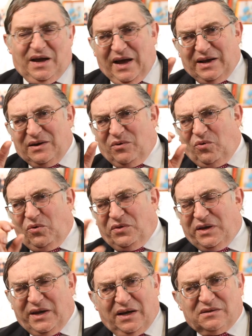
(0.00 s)
And all
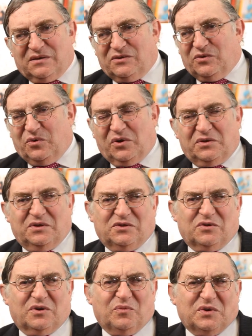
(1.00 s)
the counselors who heard this
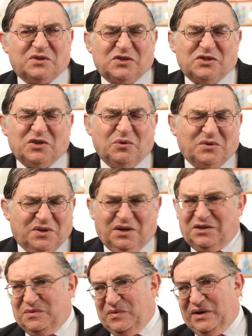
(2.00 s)
story were so
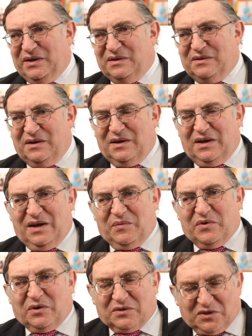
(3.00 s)
touched by it
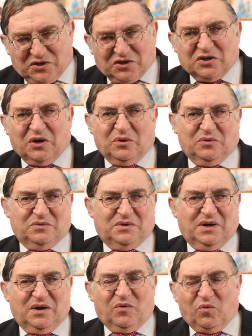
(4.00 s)
because it showed
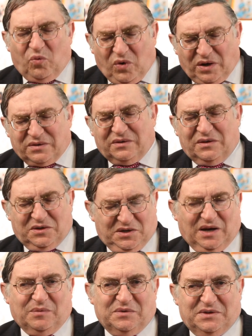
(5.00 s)
what the
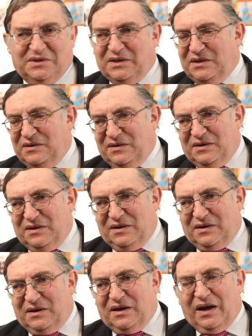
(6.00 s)
Shabbos did
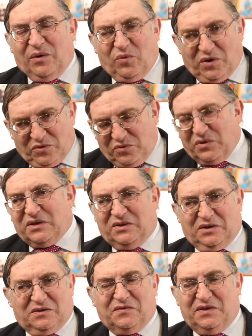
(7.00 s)
and what Ura
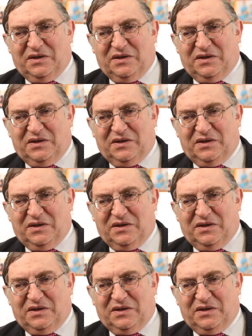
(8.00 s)
does for